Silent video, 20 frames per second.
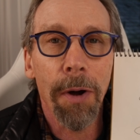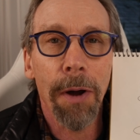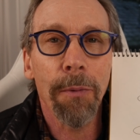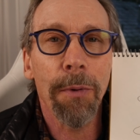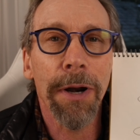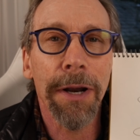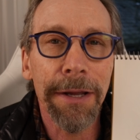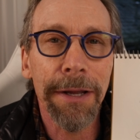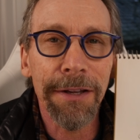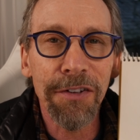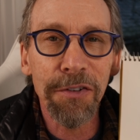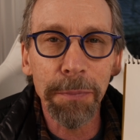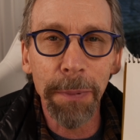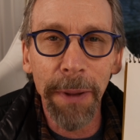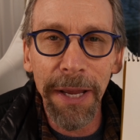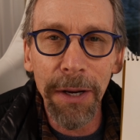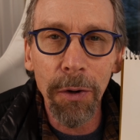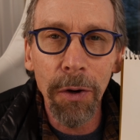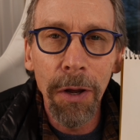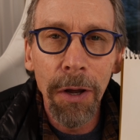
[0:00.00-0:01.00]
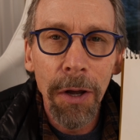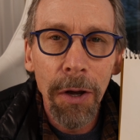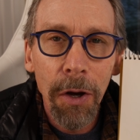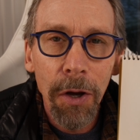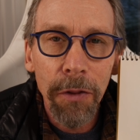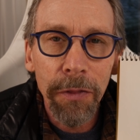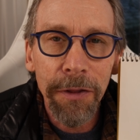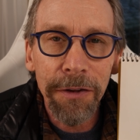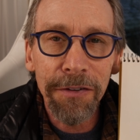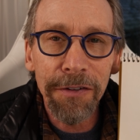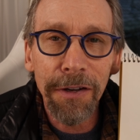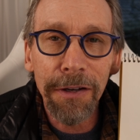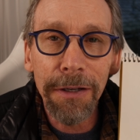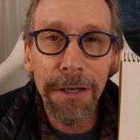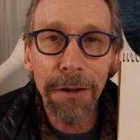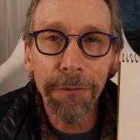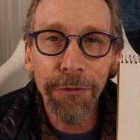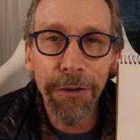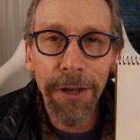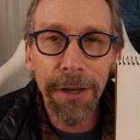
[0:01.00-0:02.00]
I want to explain the
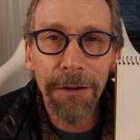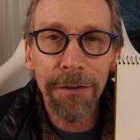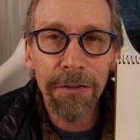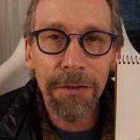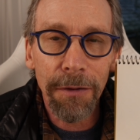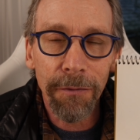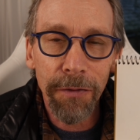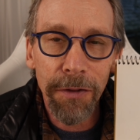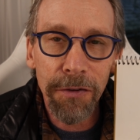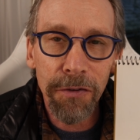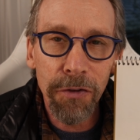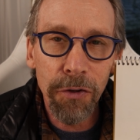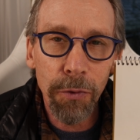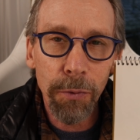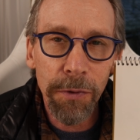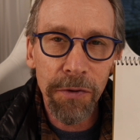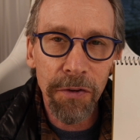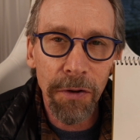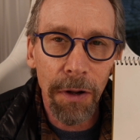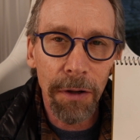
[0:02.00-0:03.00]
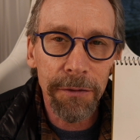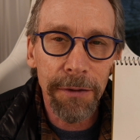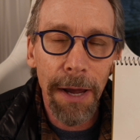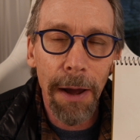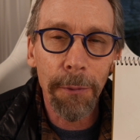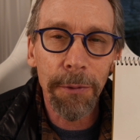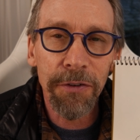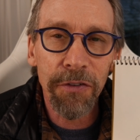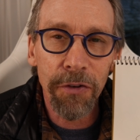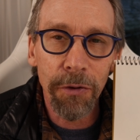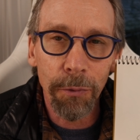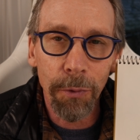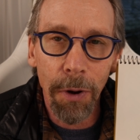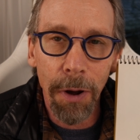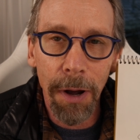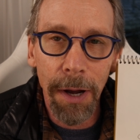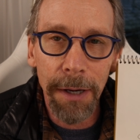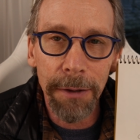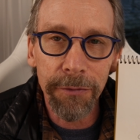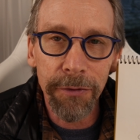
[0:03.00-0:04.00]
significance of this new result, how it's
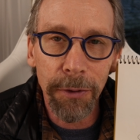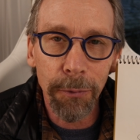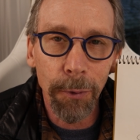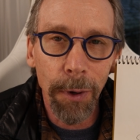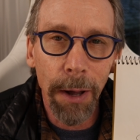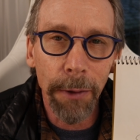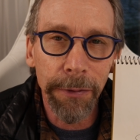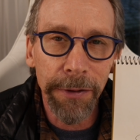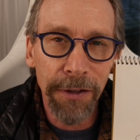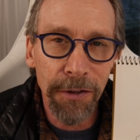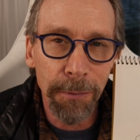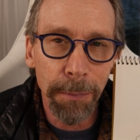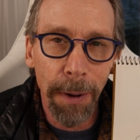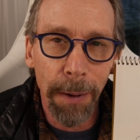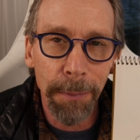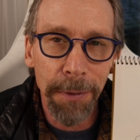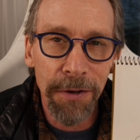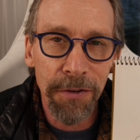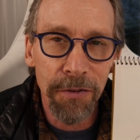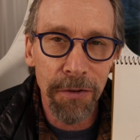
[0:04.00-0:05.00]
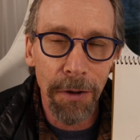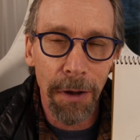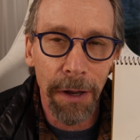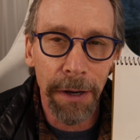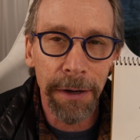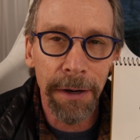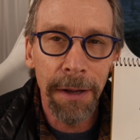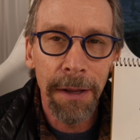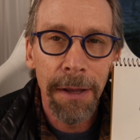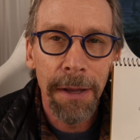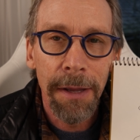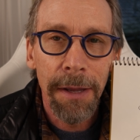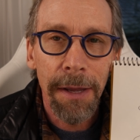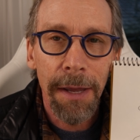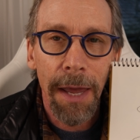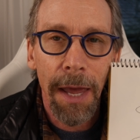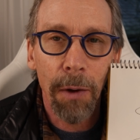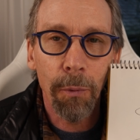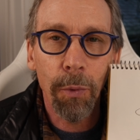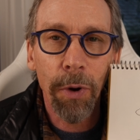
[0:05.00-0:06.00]
derived, and how the experiment is done,
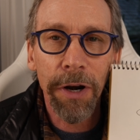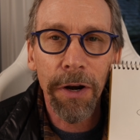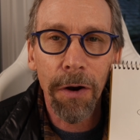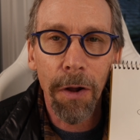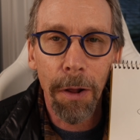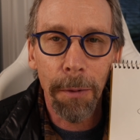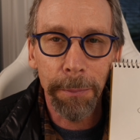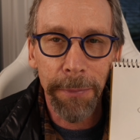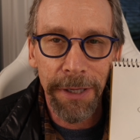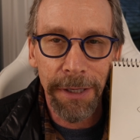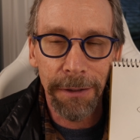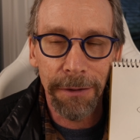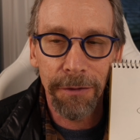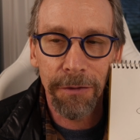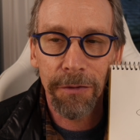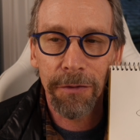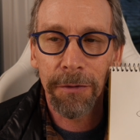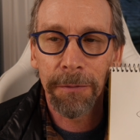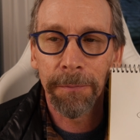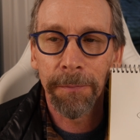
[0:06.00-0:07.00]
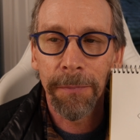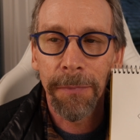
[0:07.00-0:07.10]
and what it all means.